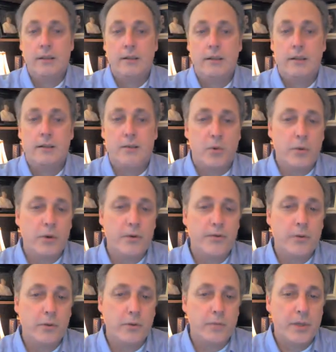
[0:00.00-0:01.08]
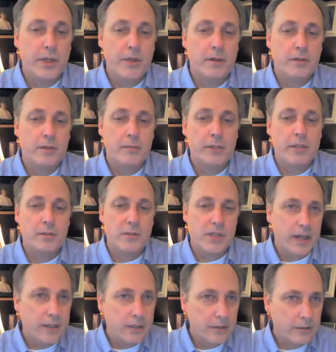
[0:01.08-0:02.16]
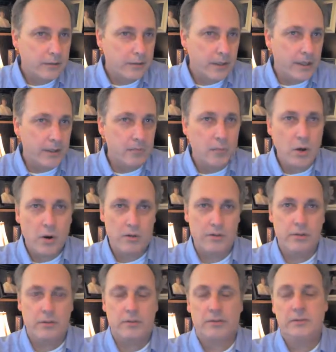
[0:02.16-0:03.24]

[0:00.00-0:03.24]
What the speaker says: Does the point of view appear to be objective and impartial?